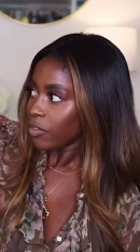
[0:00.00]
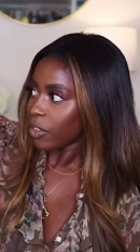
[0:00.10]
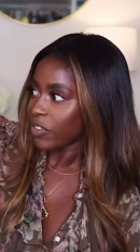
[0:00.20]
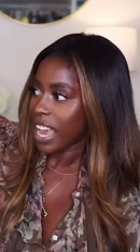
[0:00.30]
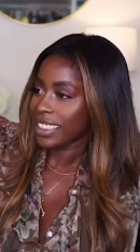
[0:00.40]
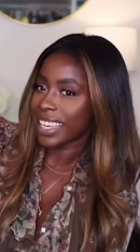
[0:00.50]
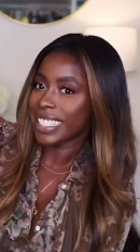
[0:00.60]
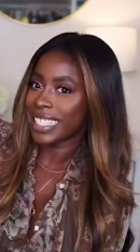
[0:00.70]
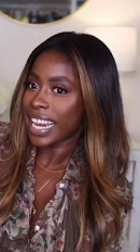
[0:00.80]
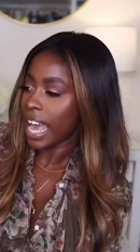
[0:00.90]
the fact that
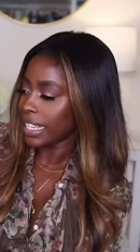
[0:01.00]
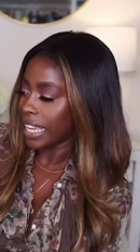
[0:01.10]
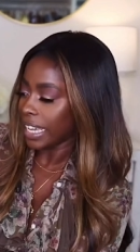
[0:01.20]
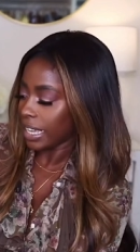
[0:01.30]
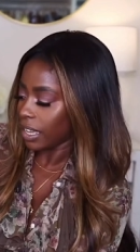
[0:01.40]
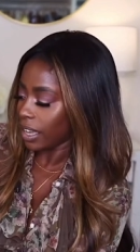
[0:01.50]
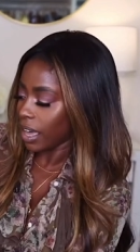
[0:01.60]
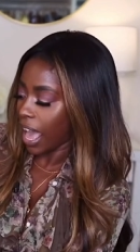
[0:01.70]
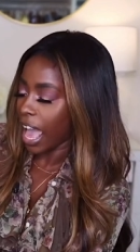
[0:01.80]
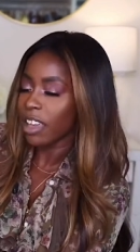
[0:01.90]
it's not like,
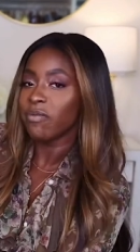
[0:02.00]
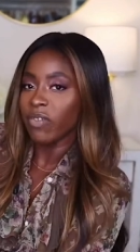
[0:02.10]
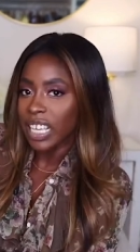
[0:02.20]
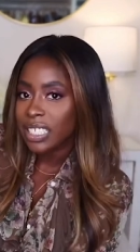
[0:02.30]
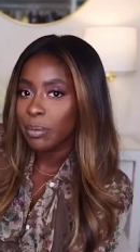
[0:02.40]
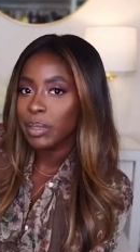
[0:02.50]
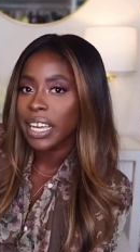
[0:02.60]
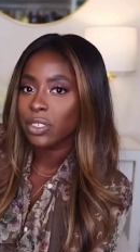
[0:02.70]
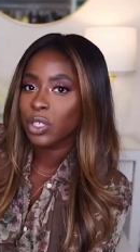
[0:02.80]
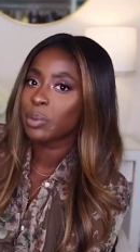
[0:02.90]
I invest in
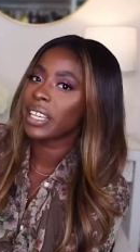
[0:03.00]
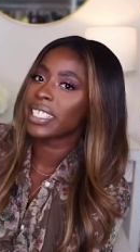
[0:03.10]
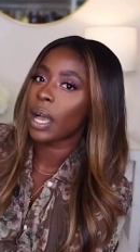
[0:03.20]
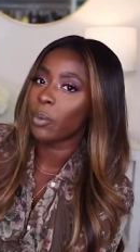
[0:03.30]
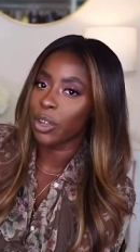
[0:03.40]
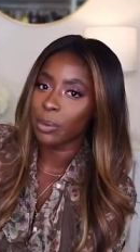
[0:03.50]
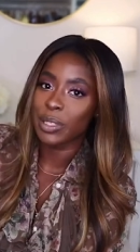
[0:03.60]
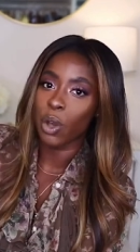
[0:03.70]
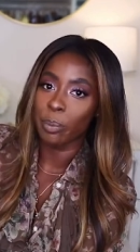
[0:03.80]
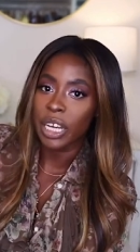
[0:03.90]
blazers because I wear
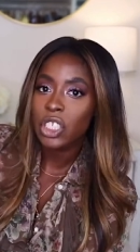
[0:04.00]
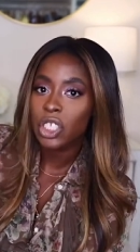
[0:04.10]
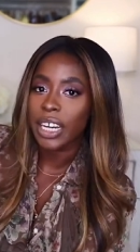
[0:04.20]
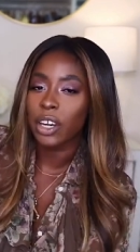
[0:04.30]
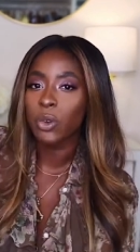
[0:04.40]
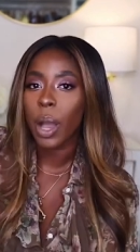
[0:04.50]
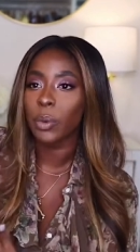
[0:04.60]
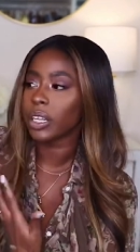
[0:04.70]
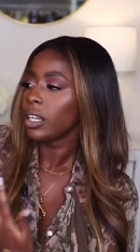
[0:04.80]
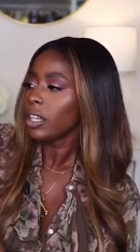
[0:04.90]
them so much, and I knew I
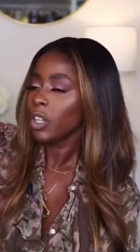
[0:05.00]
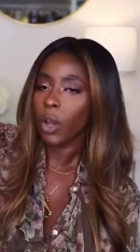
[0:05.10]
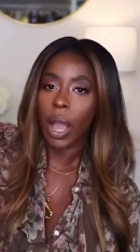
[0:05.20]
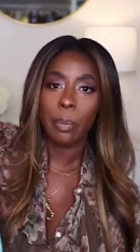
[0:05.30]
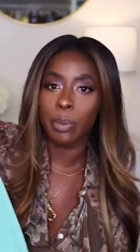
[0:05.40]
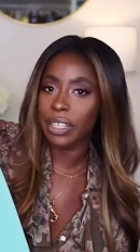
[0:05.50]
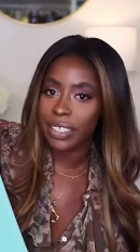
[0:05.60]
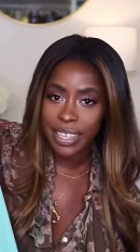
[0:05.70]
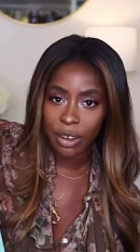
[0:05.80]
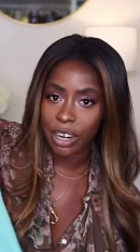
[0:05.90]
would, you know, I bring
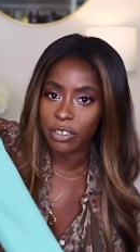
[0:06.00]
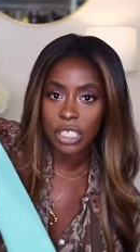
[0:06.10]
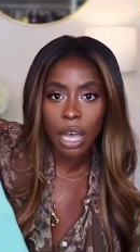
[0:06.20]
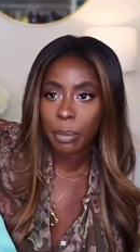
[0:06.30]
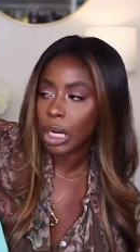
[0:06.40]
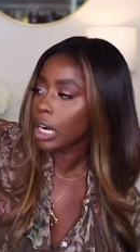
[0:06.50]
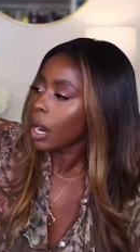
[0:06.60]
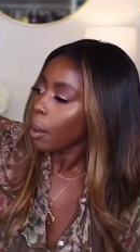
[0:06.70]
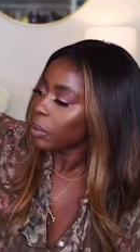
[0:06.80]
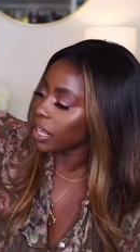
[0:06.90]
this out every summer,
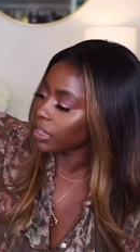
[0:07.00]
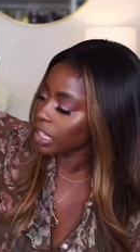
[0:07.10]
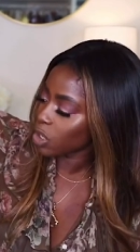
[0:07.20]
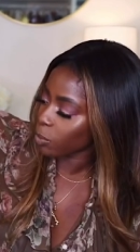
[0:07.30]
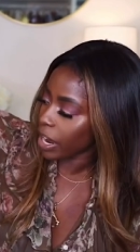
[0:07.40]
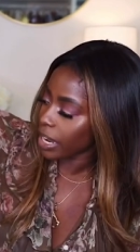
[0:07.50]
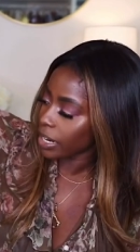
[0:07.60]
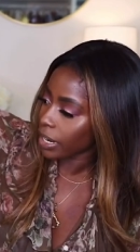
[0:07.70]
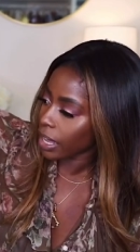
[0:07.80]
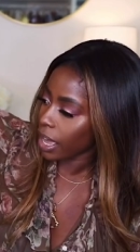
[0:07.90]
but at this
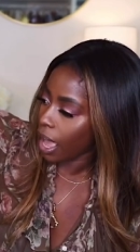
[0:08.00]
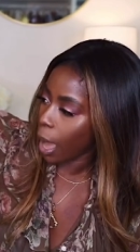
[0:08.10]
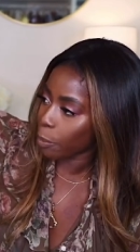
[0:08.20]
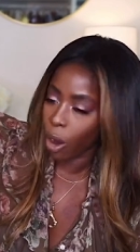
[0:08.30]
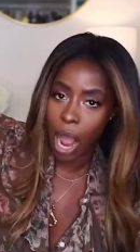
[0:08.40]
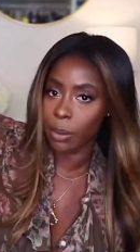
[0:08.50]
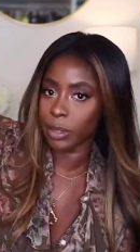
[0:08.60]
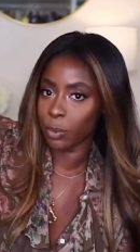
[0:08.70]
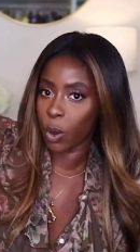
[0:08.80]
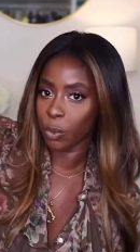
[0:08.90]
rate, I
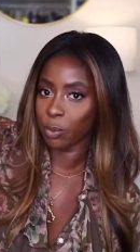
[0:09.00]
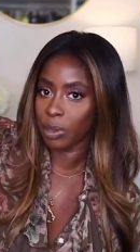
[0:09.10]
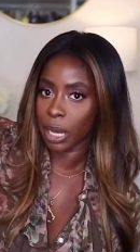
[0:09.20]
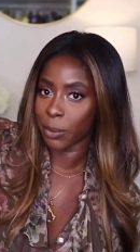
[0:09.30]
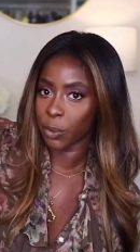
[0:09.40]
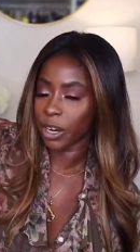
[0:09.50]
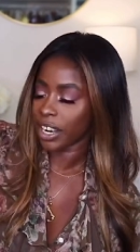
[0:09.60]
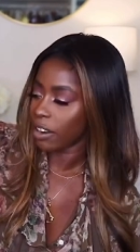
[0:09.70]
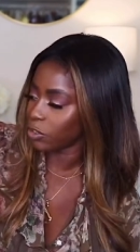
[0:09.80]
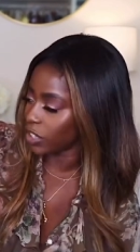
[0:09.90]
probably won't be able to wear
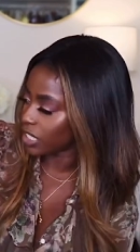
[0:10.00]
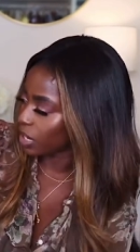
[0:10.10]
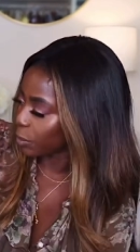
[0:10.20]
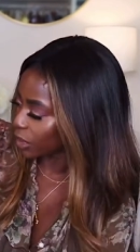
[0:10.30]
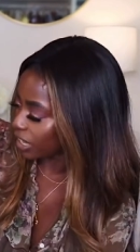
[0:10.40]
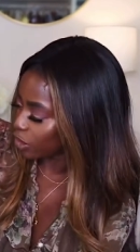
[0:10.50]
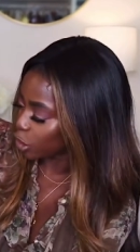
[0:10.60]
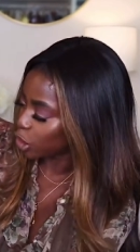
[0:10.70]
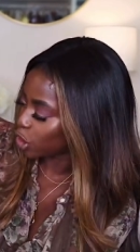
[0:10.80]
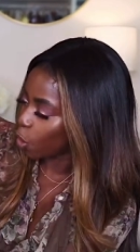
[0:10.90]
it after this summer. Like,
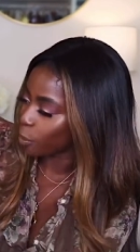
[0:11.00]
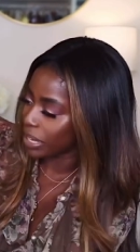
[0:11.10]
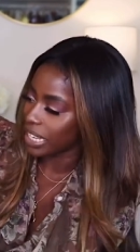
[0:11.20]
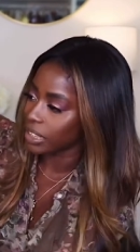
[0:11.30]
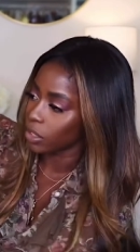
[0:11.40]
there's so many